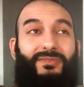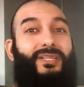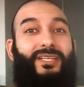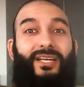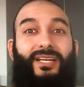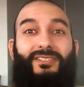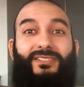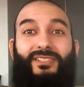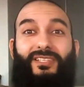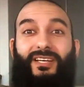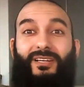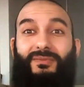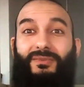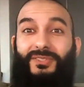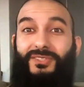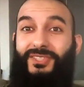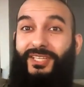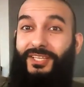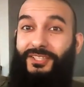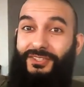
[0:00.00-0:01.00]
It adds a
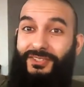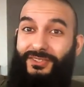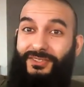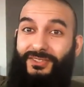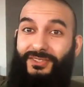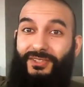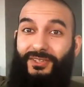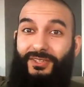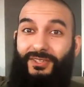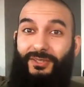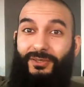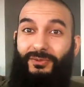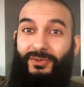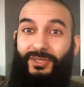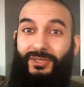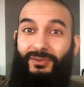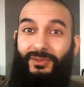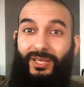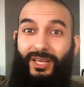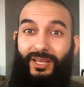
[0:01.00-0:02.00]
conversation starter with